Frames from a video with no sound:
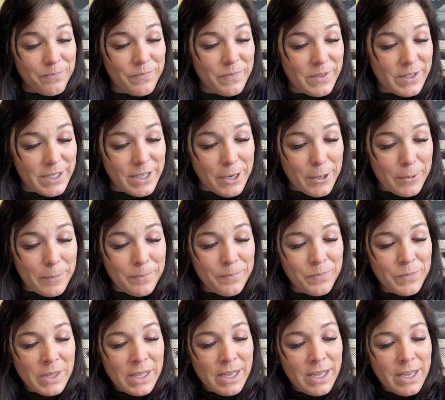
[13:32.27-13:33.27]
So
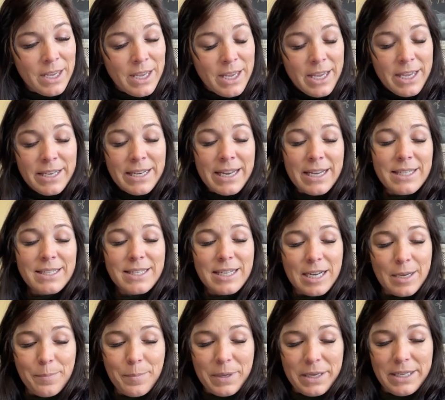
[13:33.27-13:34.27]
Next
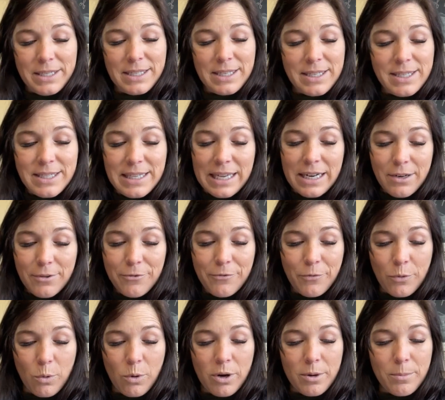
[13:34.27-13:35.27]
up is a set of
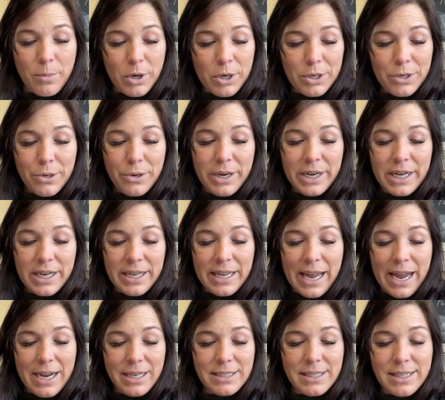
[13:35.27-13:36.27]
four margarita
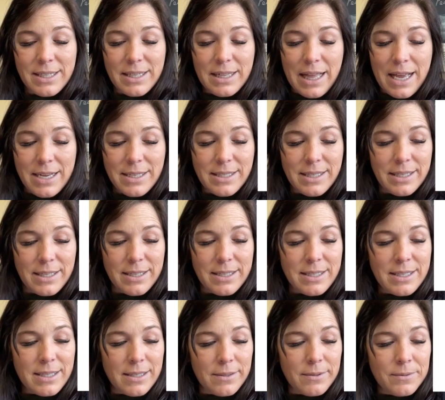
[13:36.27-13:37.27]
cactus
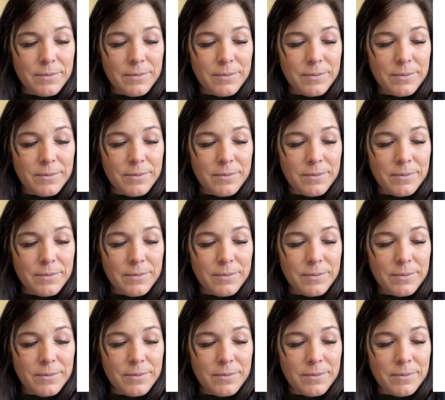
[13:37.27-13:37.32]
glasses.